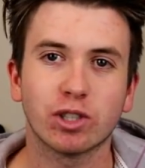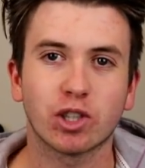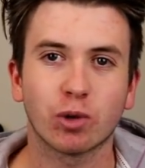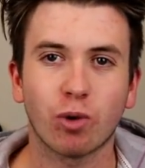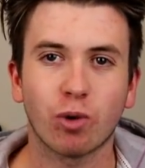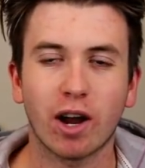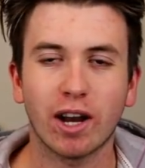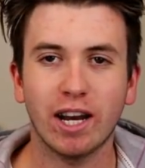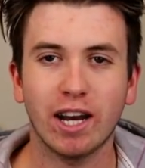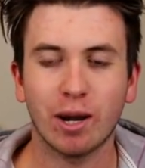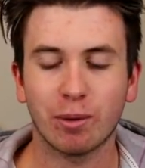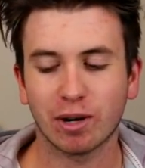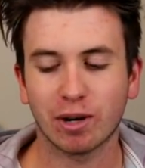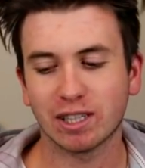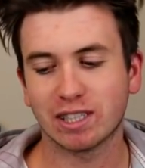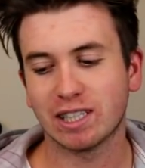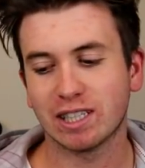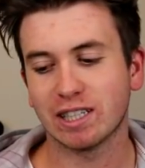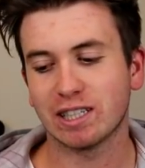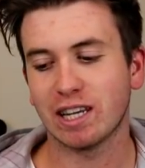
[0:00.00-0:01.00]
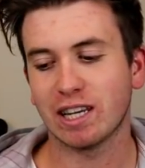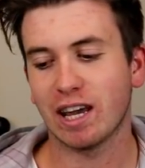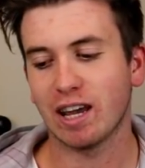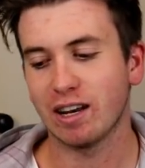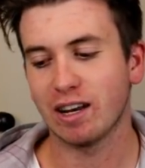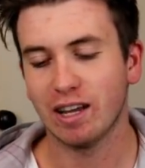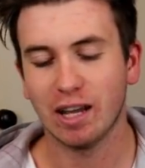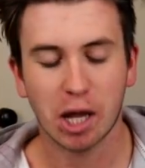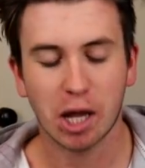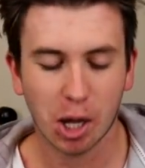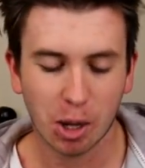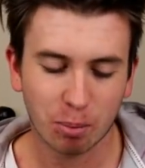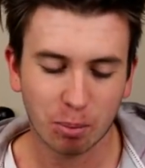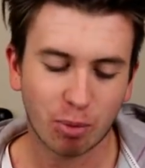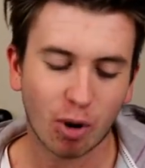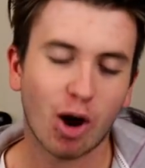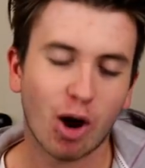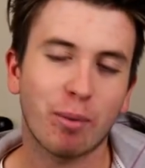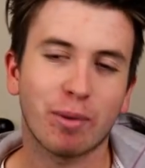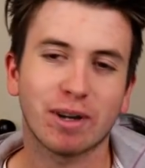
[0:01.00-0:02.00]
So right now I'm going to sit down
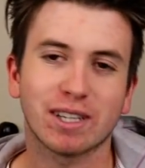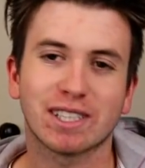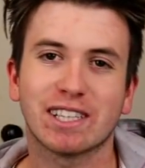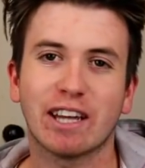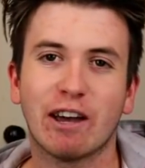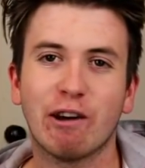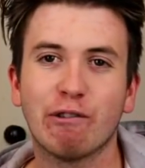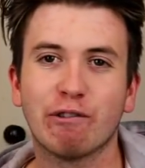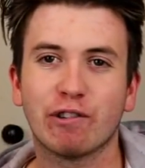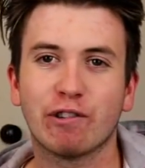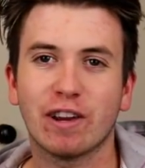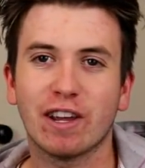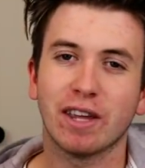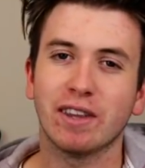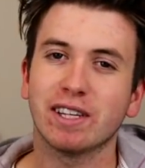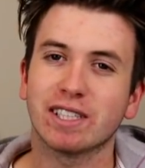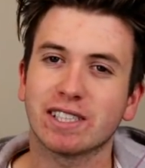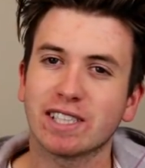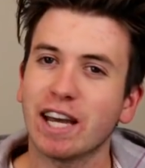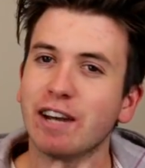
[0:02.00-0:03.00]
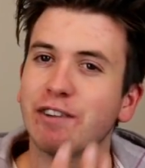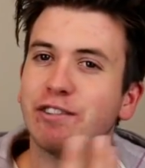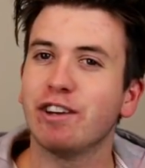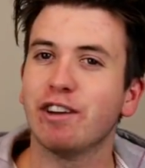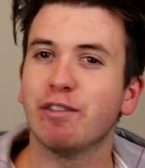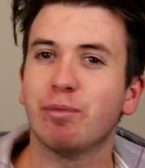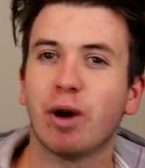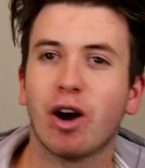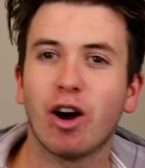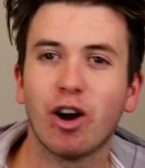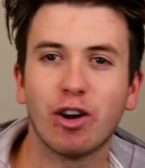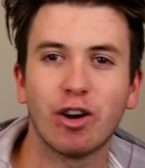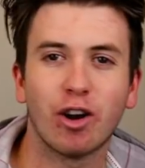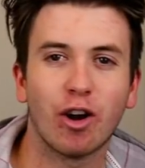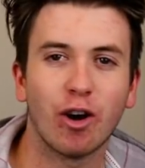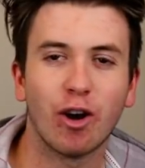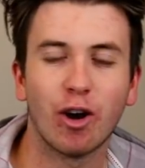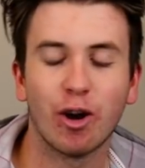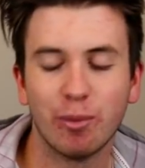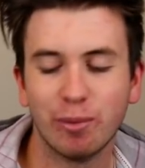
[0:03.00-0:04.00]
by myself in the safety of my own
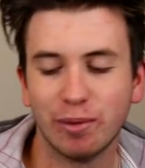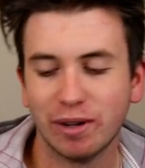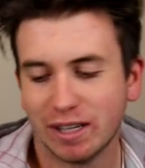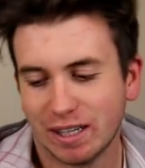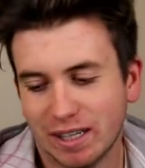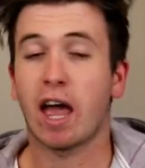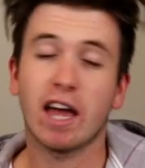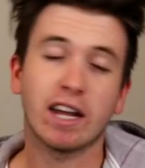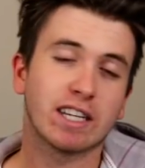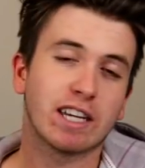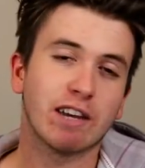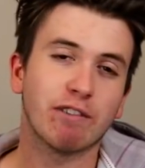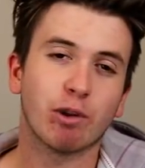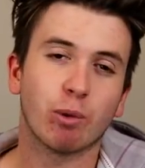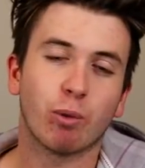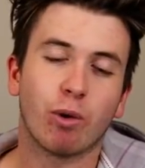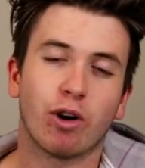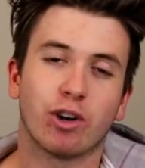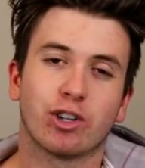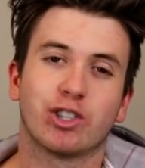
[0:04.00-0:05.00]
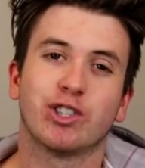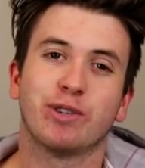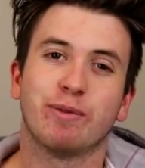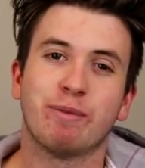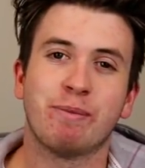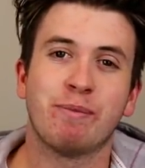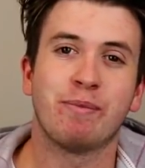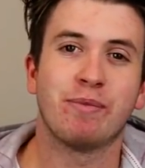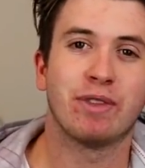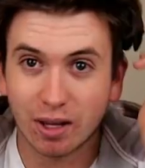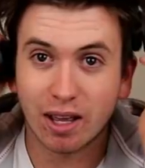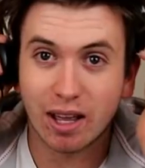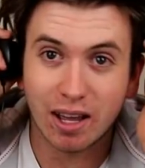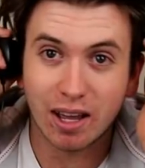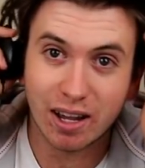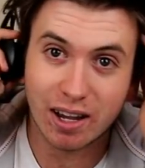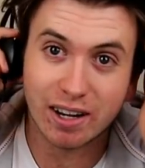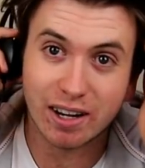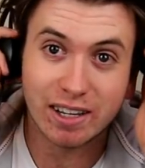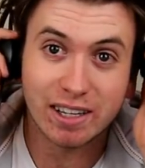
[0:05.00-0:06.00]
home and give it a watch.
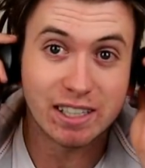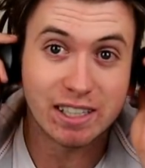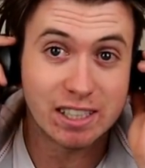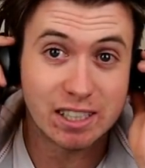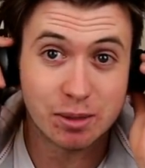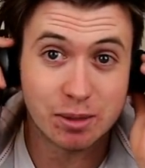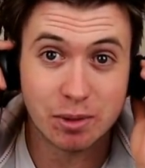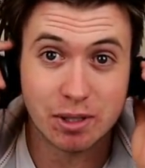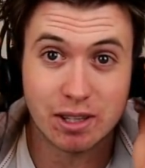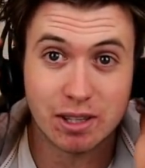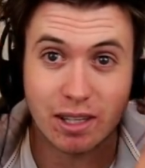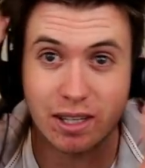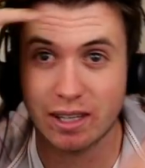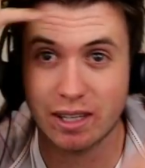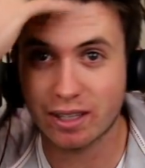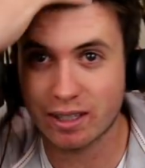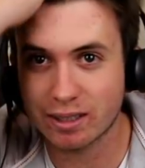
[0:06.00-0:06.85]
Bloody Smithy.